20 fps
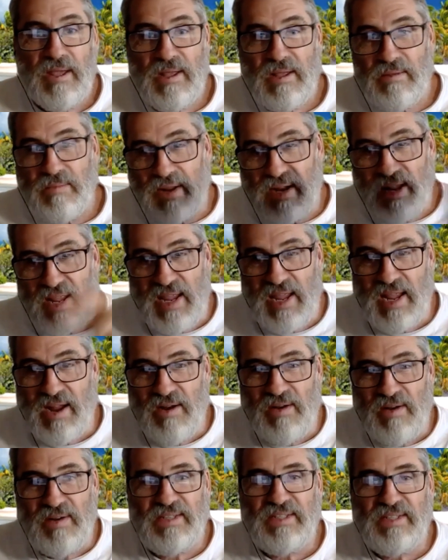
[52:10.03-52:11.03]
And
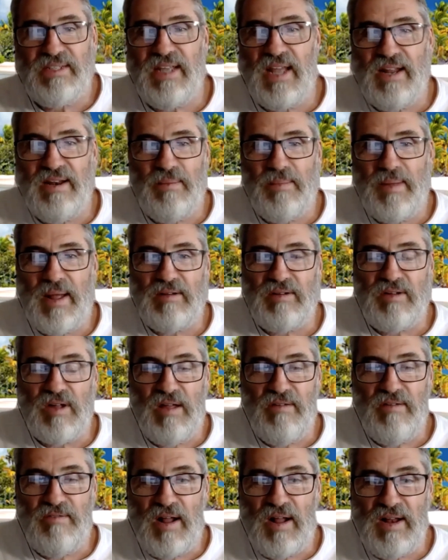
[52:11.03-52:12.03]
here it's said about
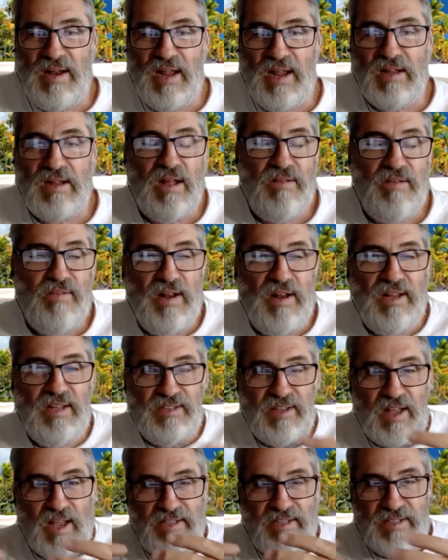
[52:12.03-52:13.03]
Kaivalya
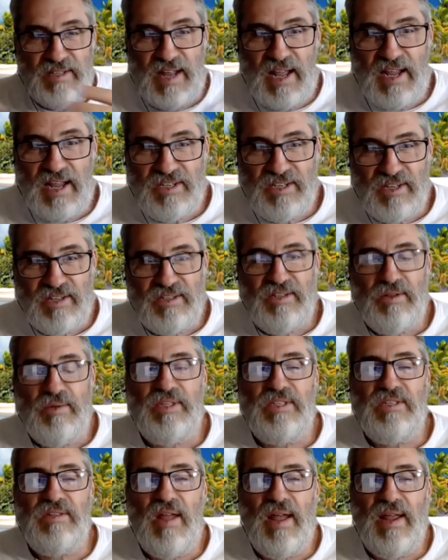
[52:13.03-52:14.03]
is isolation. So
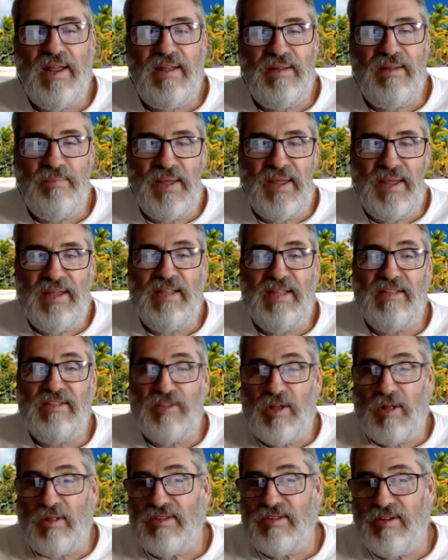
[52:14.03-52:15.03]
it's like being in
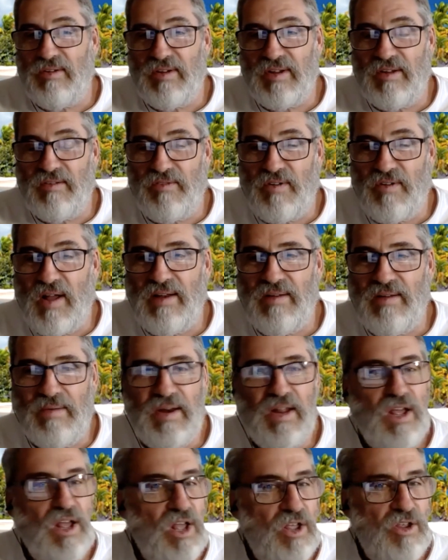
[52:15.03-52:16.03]
solitary confinement.
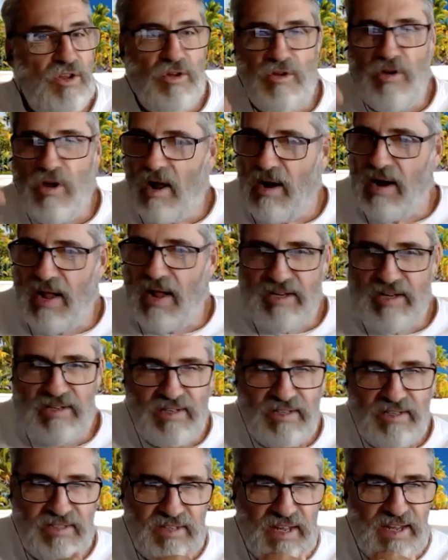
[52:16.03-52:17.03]
You're not
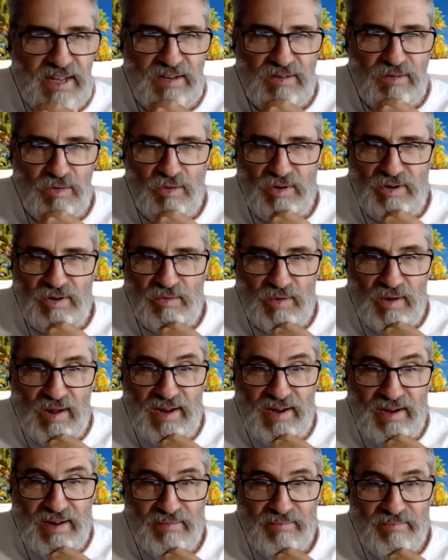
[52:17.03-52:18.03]
actually seeing Lord
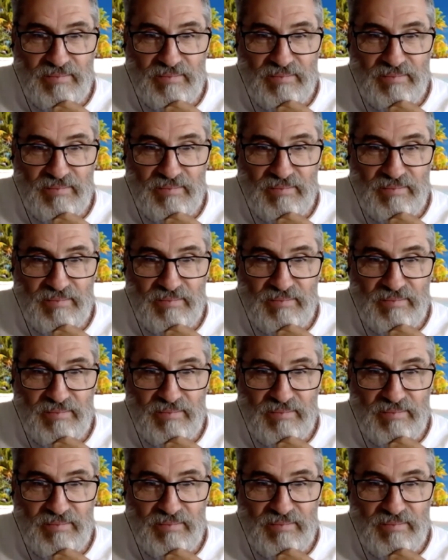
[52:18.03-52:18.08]
Narayana.